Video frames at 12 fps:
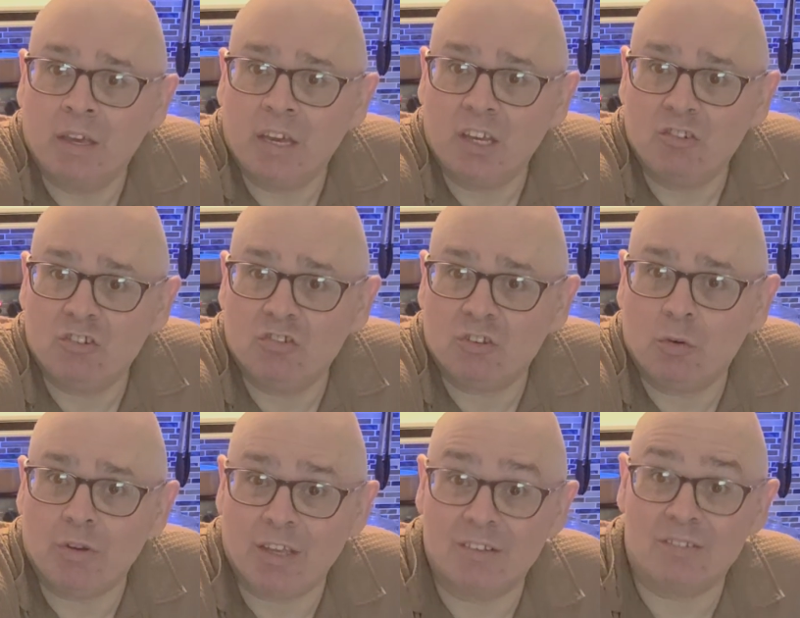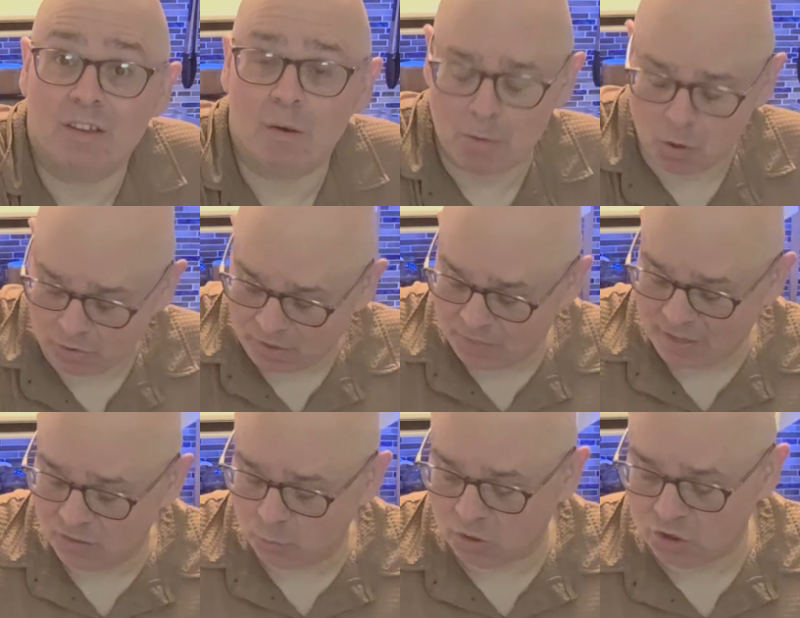It's just going to get some on it, and
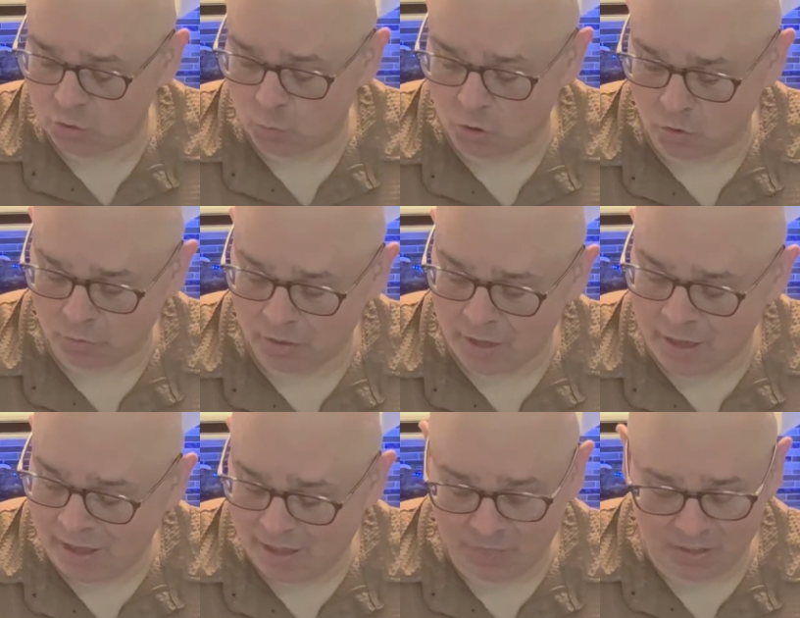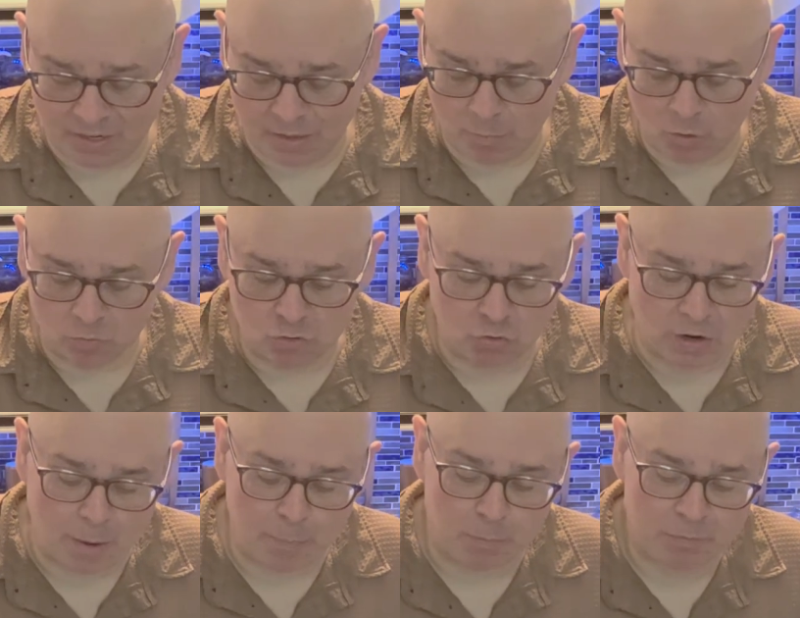that's what you want. And then I'm going to
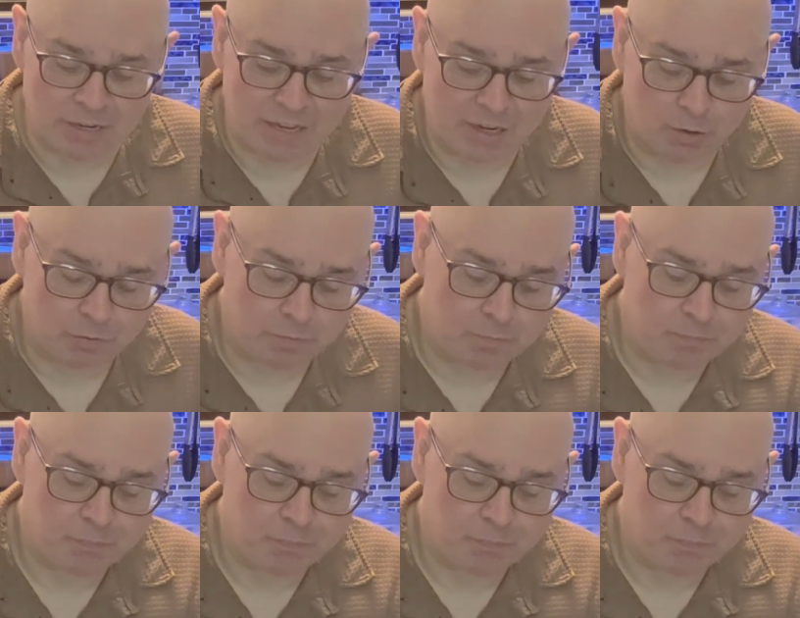drop them down